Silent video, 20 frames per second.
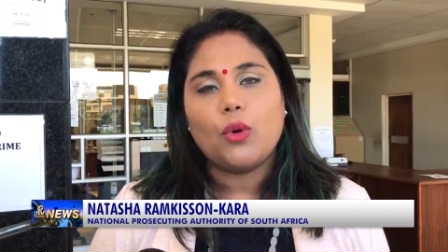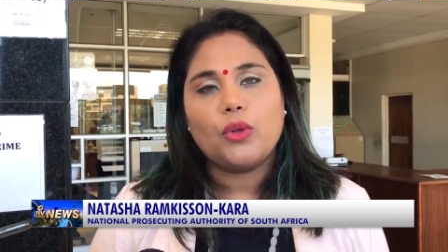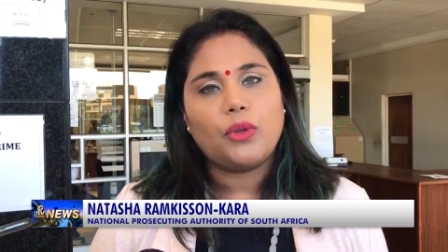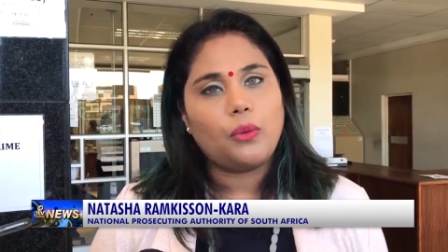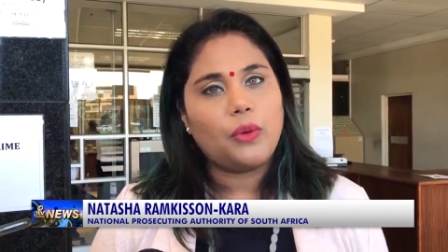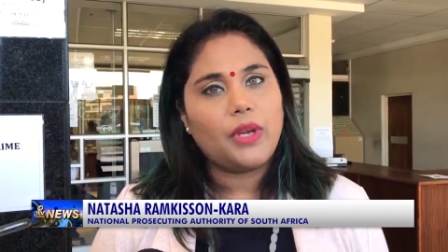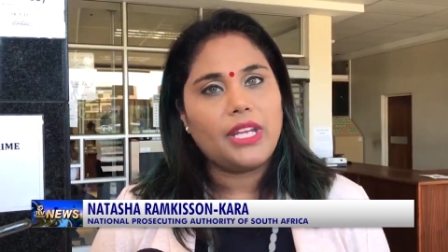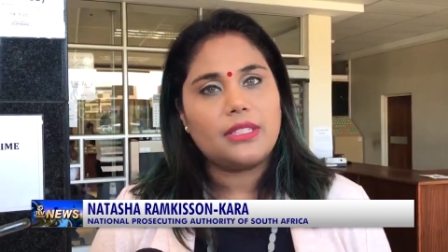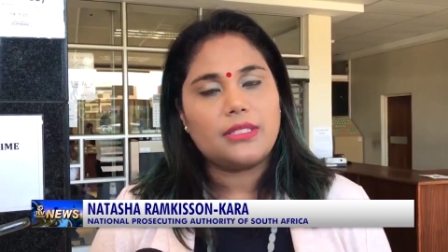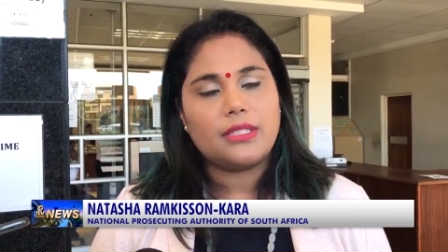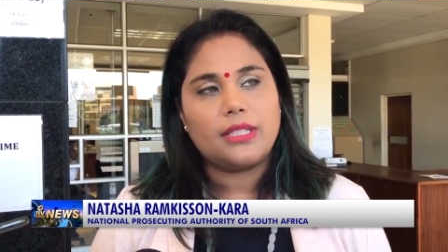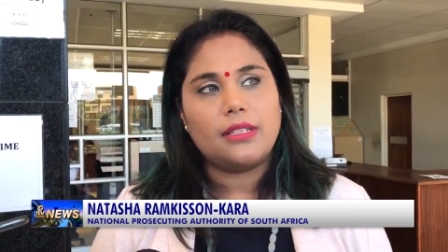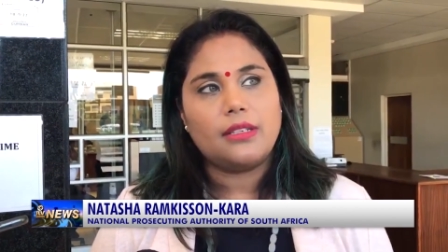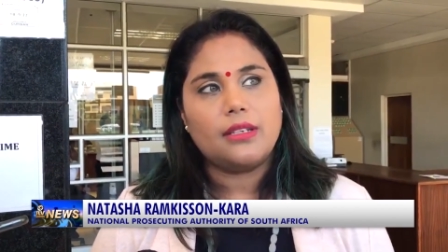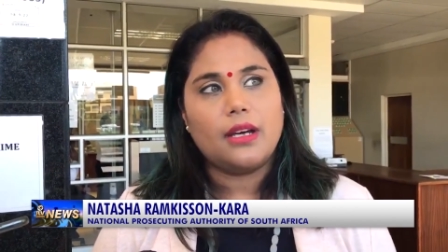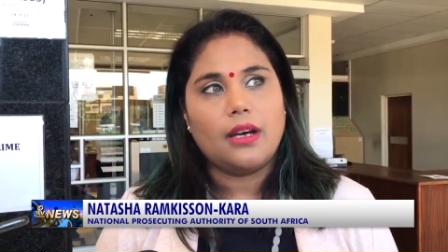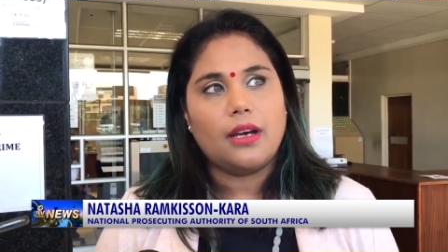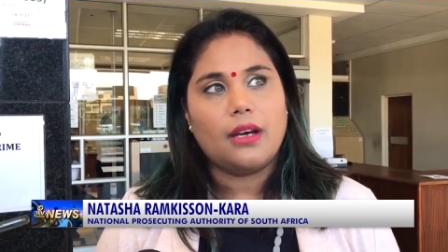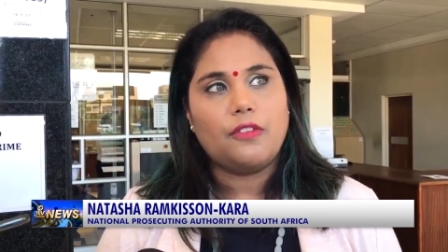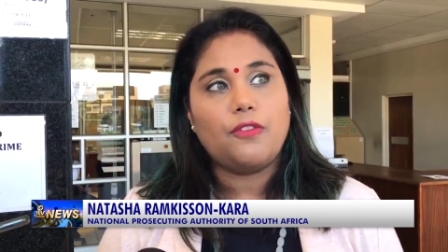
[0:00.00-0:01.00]
for the
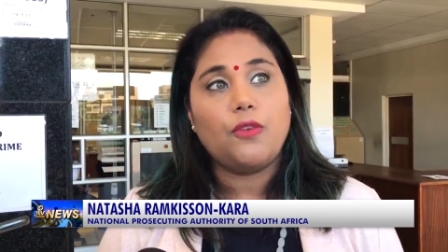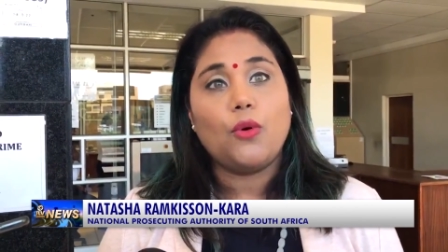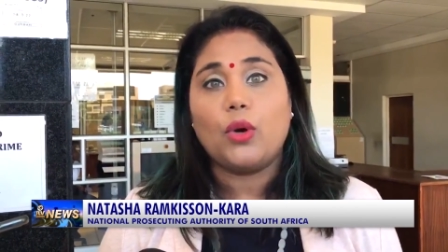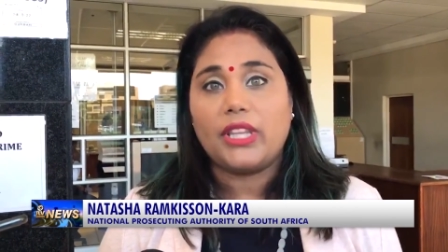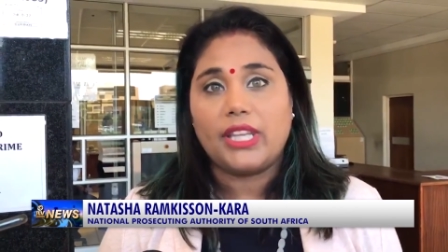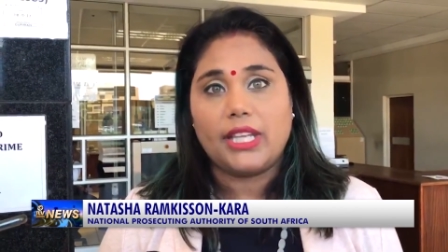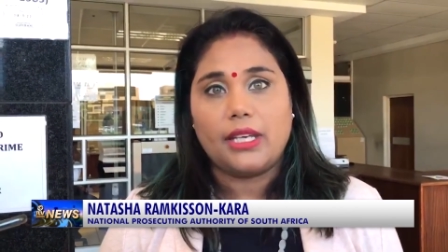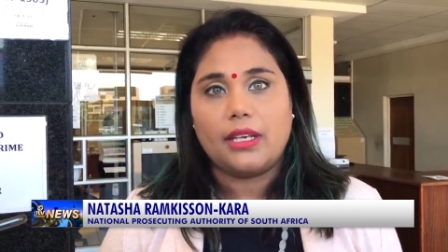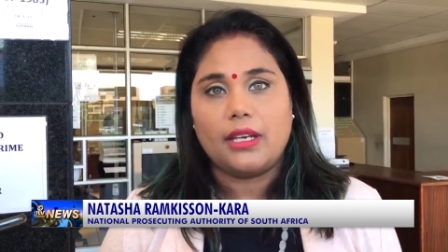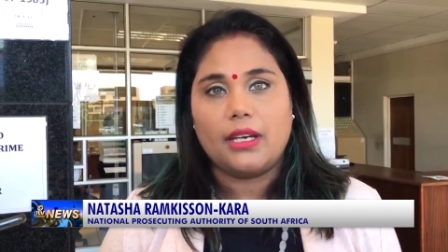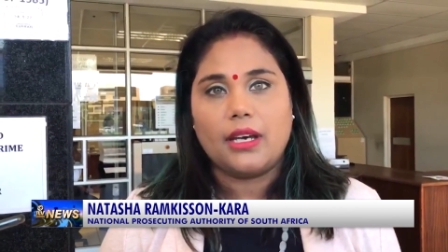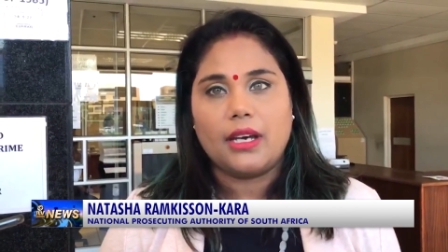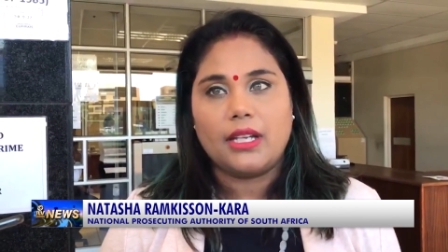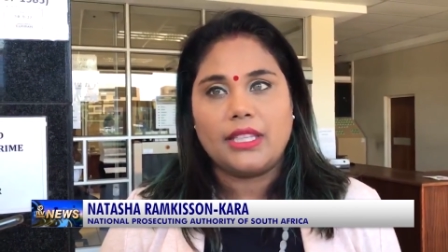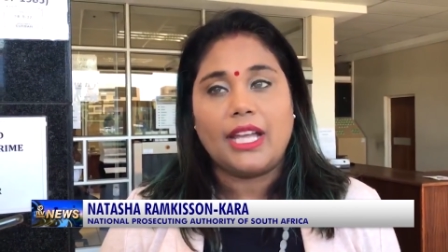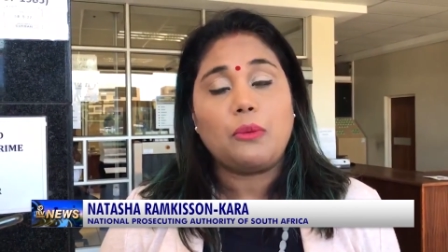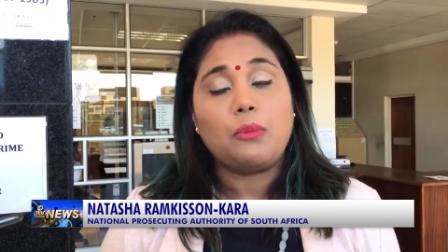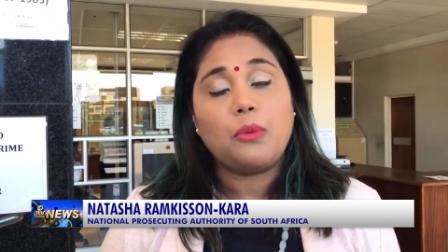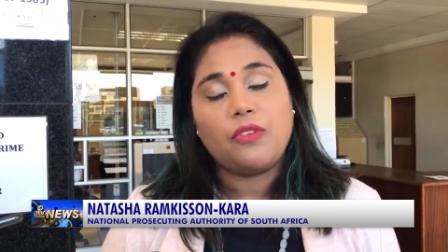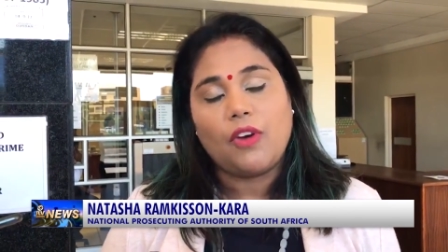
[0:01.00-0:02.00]
reason
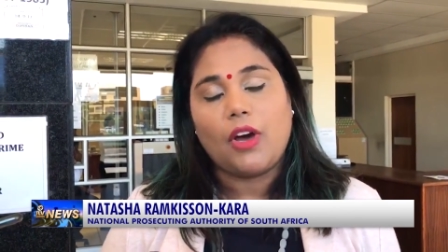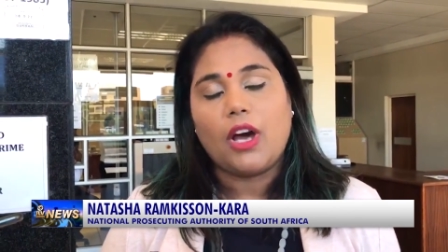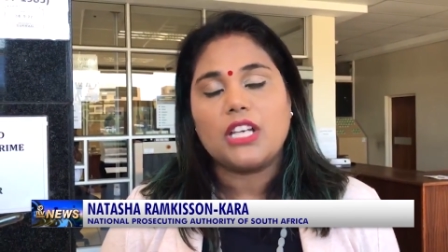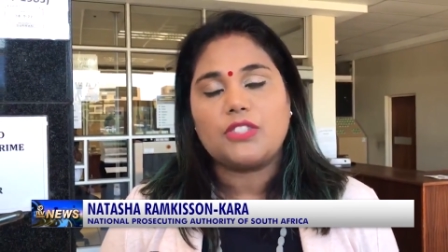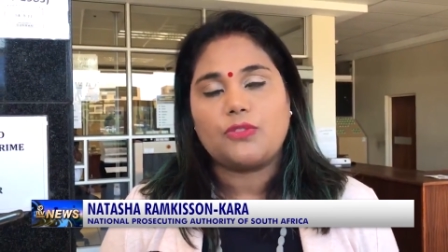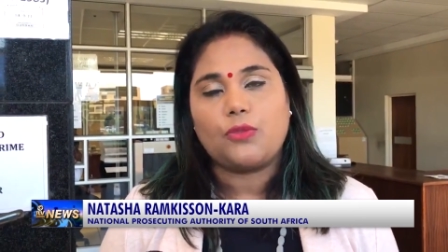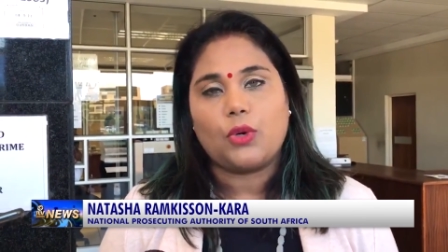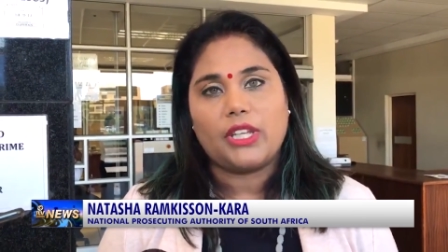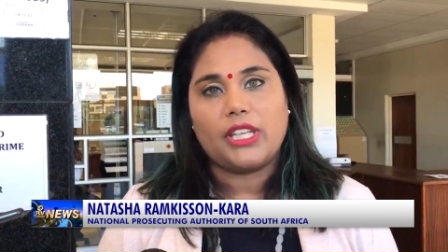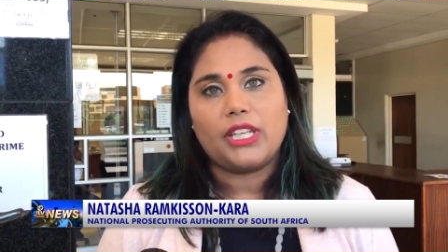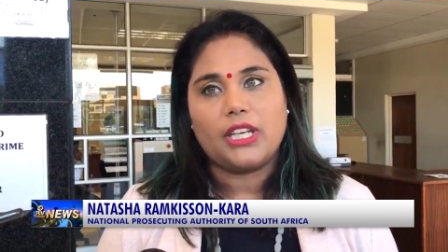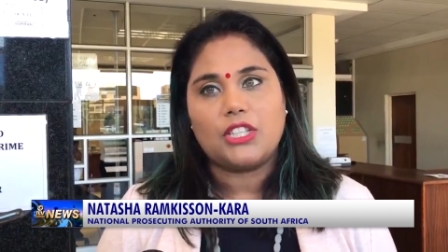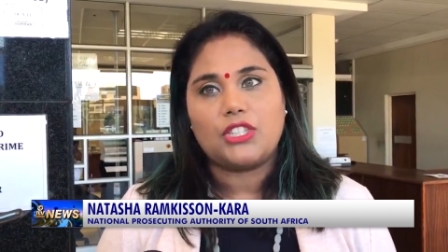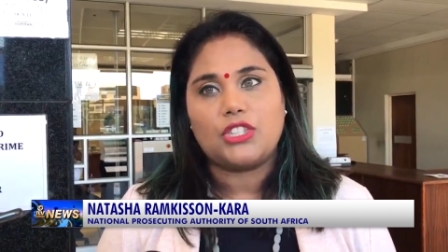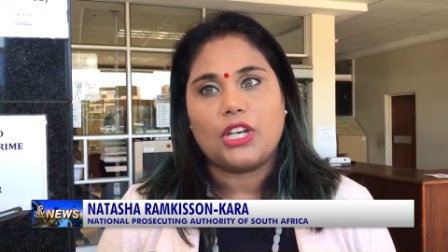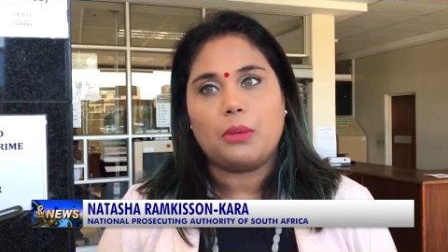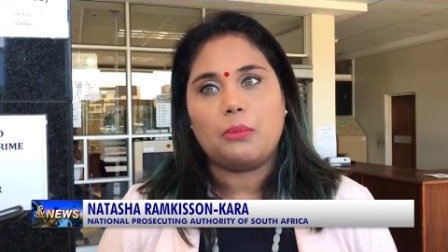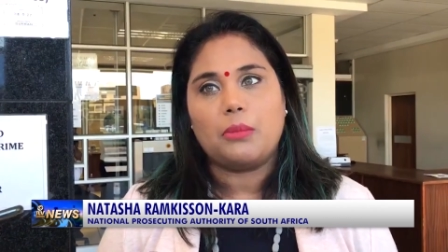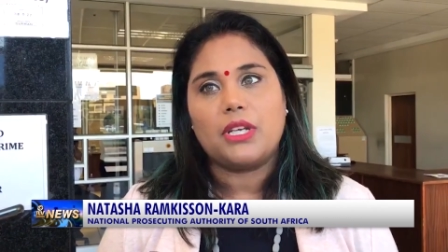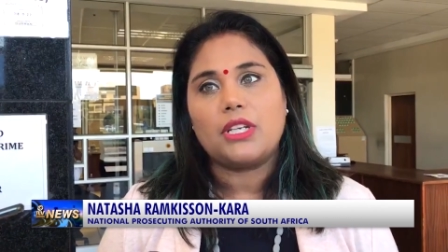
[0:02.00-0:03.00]
that we've asked for
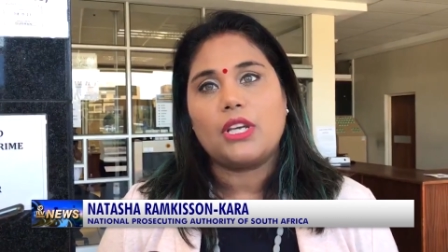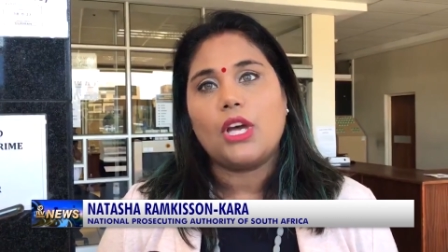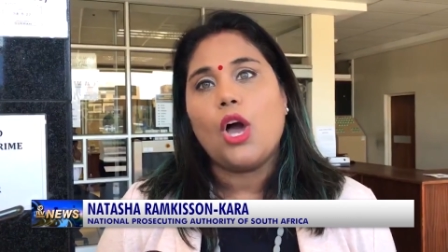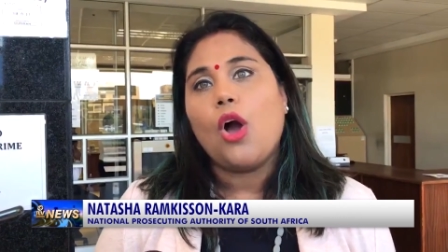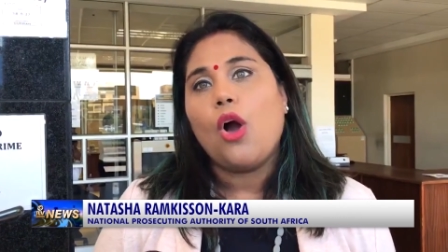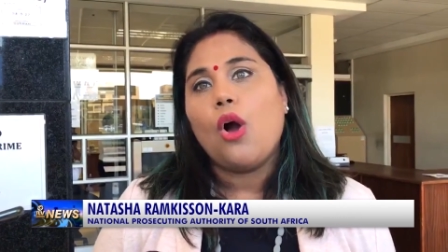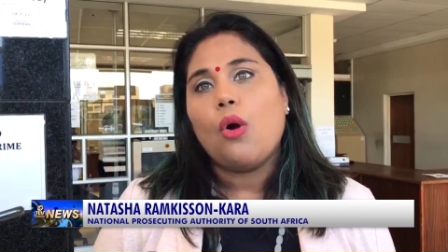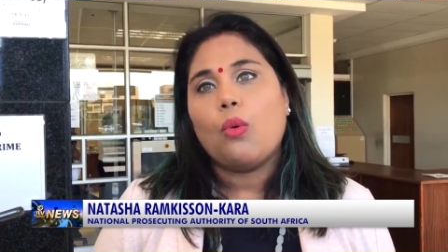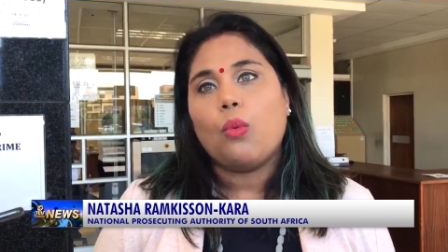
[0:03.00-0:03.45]
the adjournment.